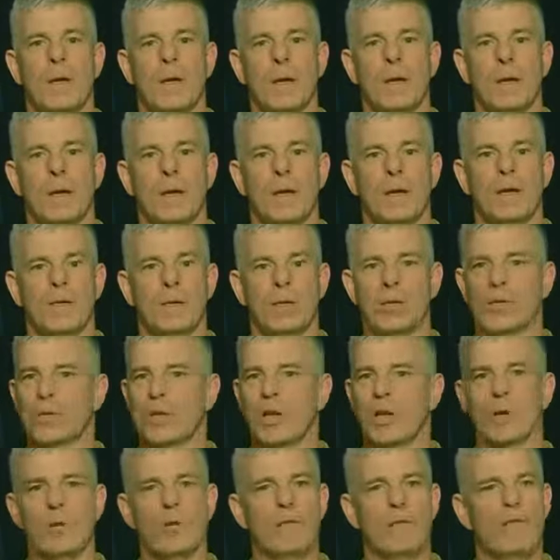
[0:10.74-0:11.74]
Uh, just
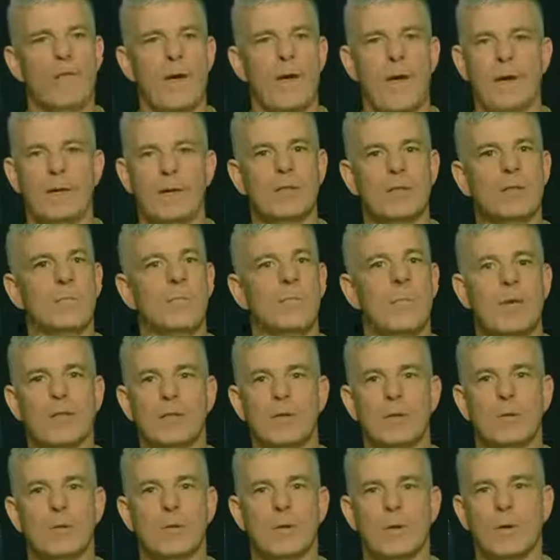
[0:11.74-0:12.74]
like we found his
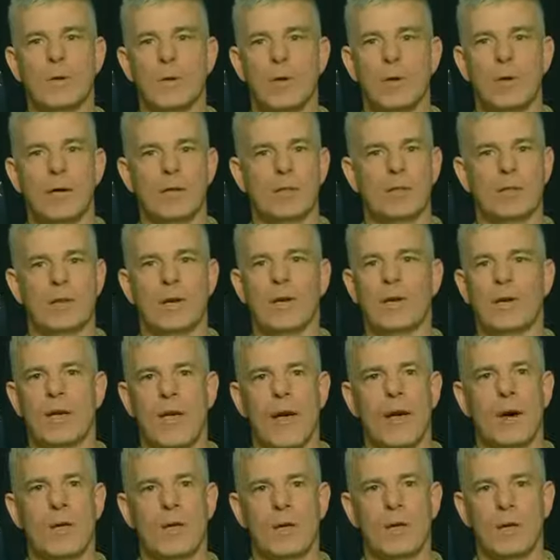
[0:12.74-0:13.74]
mentor,
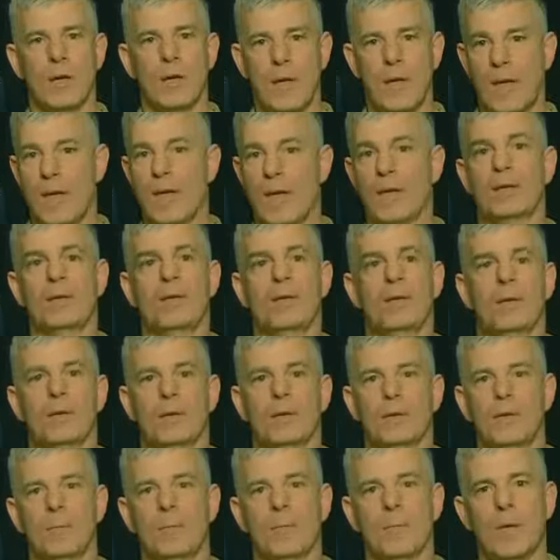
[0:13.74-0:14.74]
Zarqawi, and
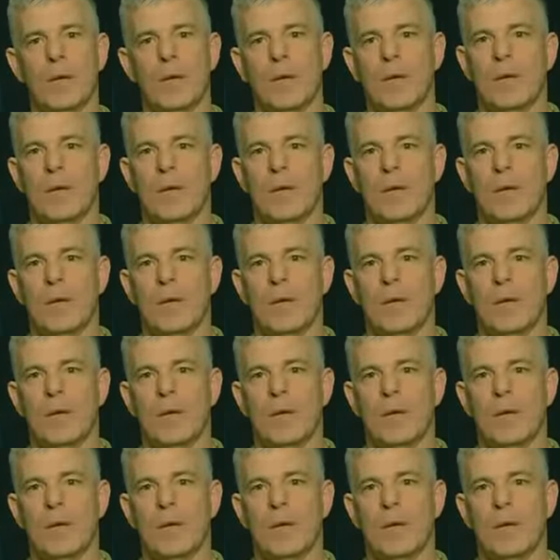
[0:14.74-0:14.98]
killed him.